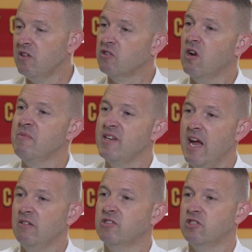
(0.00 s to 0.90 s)
It's coming
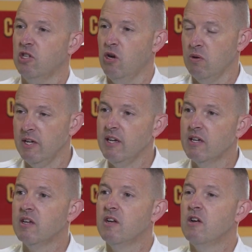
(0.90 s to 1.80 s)
down slowly,
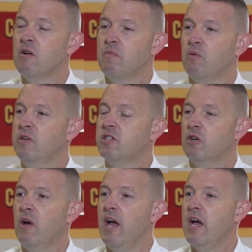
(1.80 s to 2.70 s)
but we
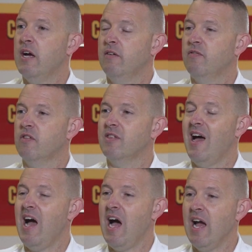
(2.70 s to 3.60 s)
still have the
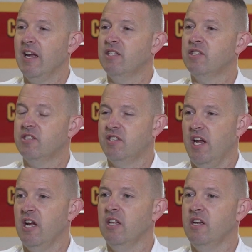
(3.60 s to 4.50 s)
highest
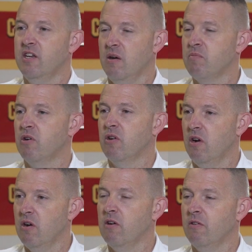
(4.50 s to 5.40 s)
daily number
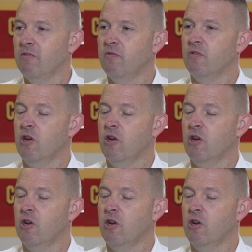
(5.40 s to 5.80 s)
of